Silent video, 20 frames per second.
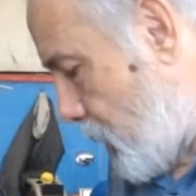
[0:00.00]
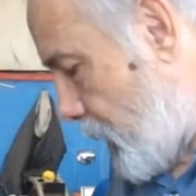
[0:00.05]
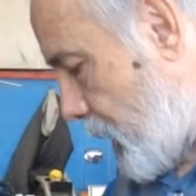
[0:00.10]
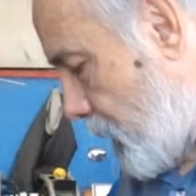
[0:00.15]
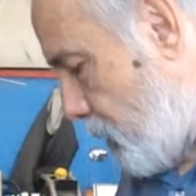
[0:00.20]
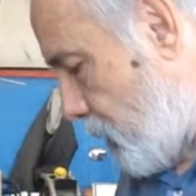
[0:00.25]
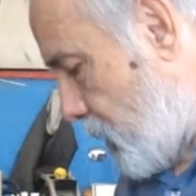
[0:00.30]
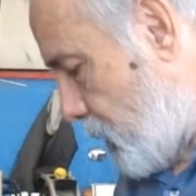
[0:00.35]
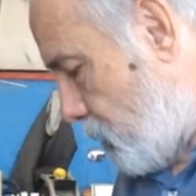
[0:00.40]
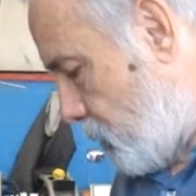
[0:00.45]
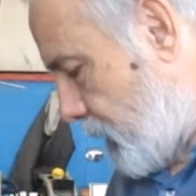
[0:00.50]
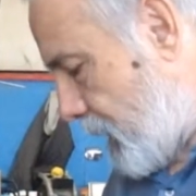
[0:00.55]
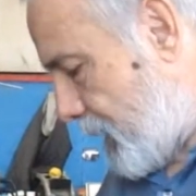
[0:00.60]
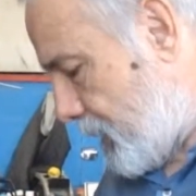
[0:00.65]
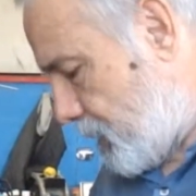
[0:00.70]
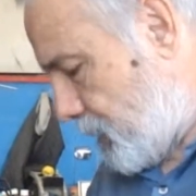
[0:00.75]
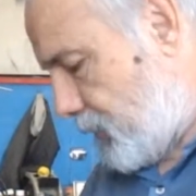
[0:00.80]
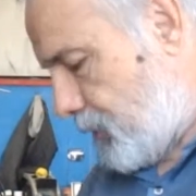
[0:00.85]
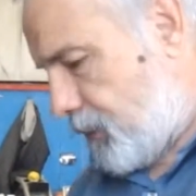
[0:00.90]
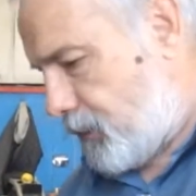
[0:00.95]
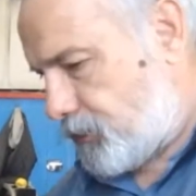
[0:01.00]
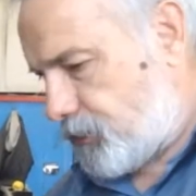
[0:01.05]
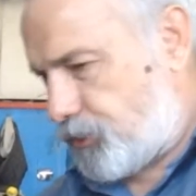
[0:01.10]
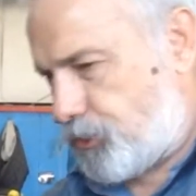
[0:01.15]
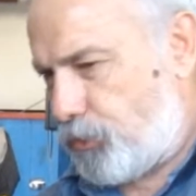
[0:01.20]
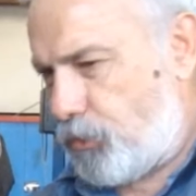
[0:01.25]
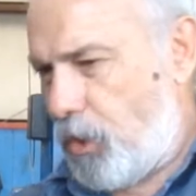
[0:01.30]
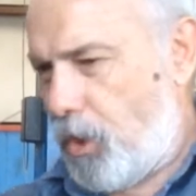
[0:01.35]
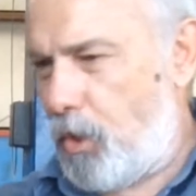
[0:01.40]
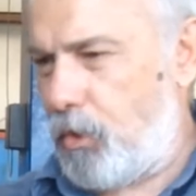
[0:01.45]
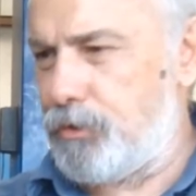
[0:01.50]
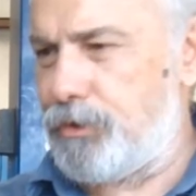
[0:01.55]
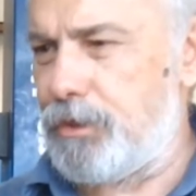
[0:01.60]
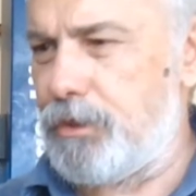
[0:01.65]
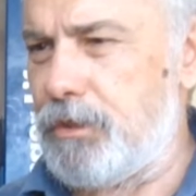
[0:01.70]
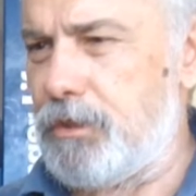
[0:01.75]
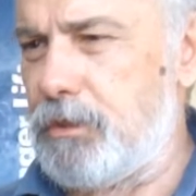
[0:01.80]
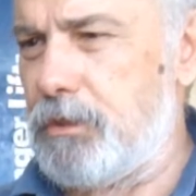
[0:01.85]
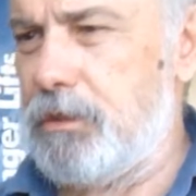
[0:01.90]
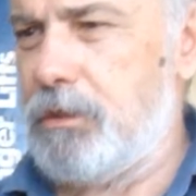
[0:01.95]
Okay, well, there's 2
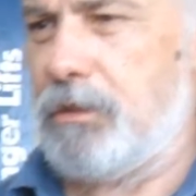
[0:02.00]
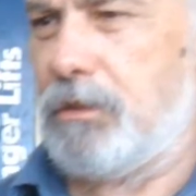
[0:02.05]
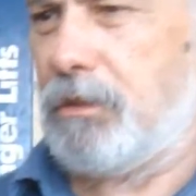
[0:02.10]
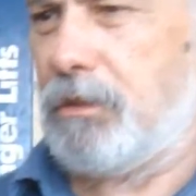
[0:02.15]
hoses.